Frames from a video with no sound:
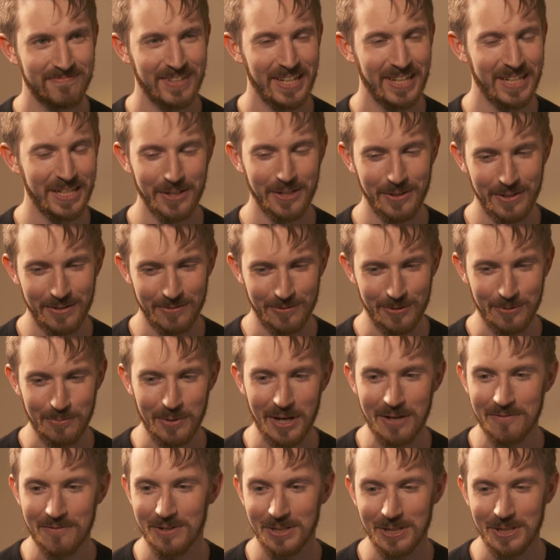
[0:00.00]
I know even with
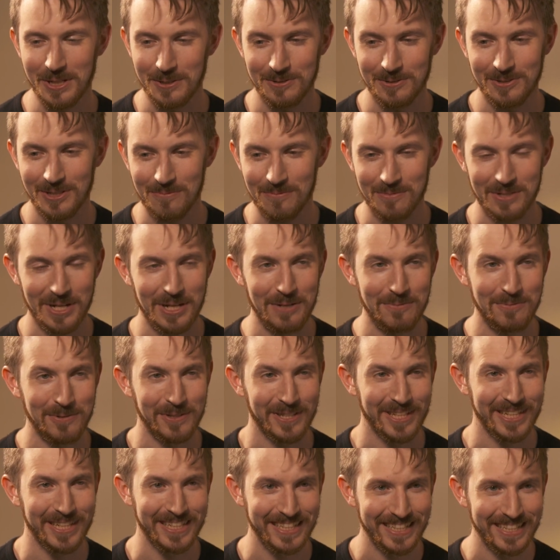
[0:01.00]
my videos sometimes,
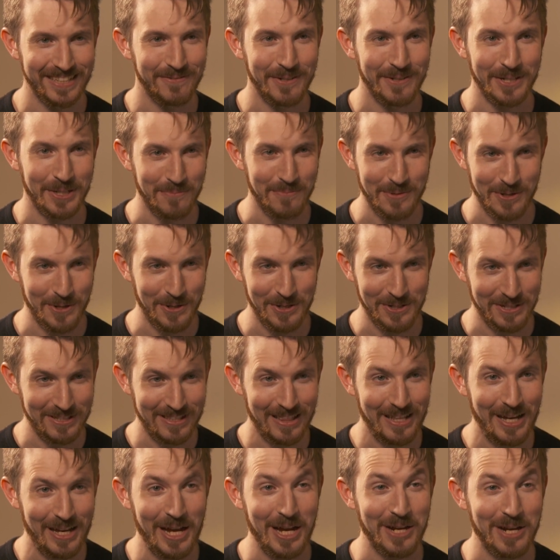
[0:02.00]
like my computer just
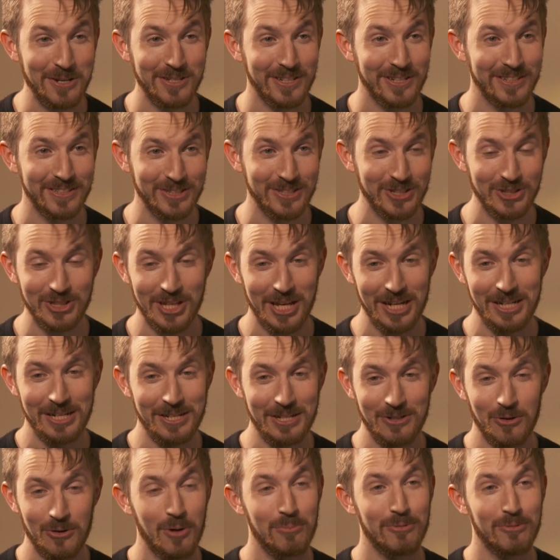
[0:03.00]
lags. I'm yeah. just oh,
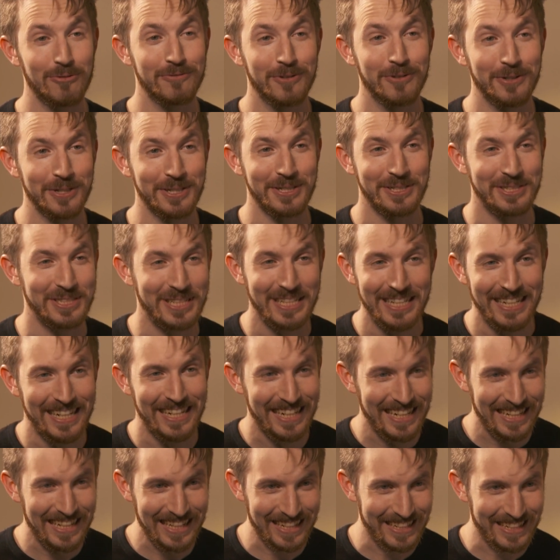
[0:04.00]
editing uh, normal just, footage, yeah.
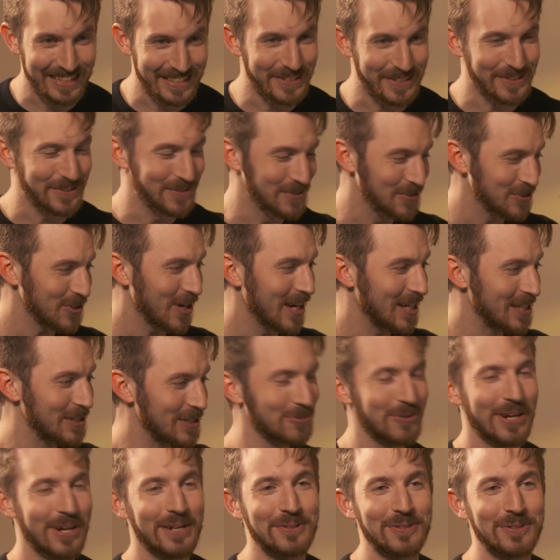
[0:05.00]
let alone trying to
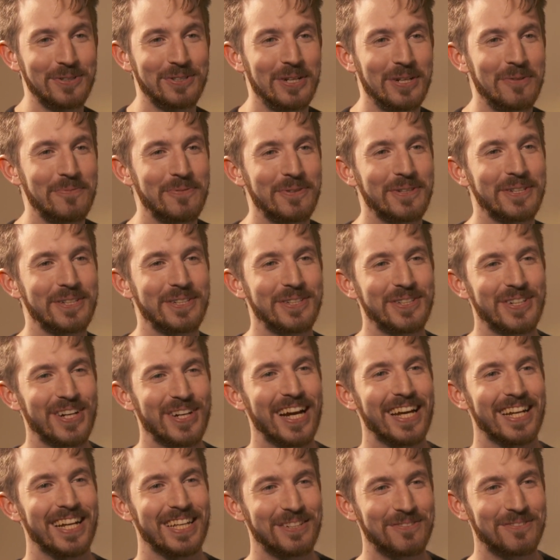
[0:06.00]
render yeah. something or yeah.
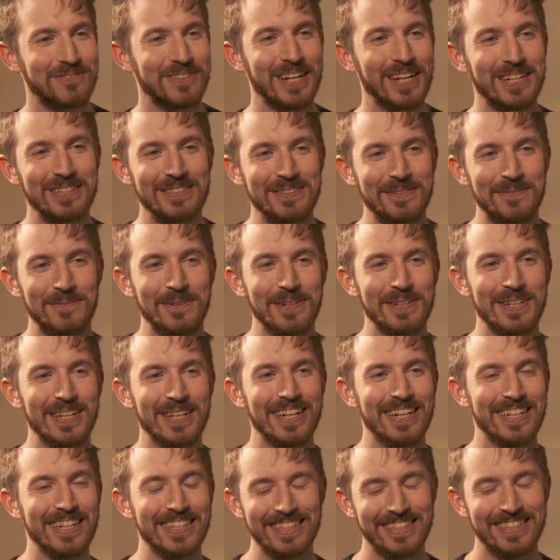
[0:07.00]
adding effects and
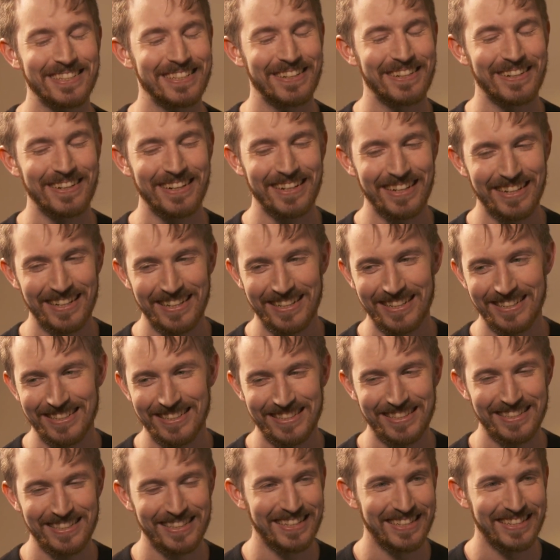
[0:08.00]
whatnot. So, so you know how
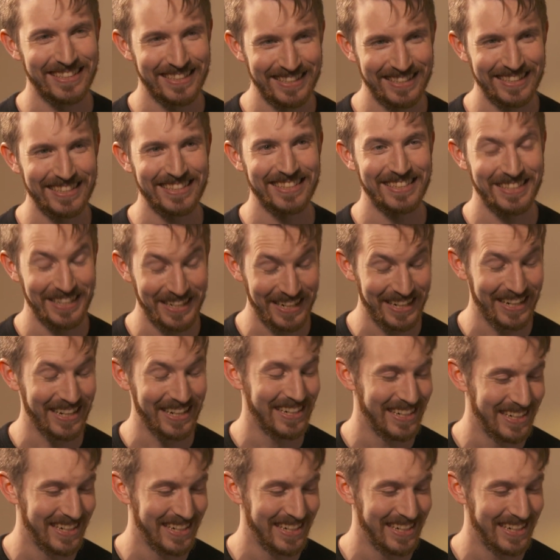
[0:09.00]
frustrating it is. Yeah,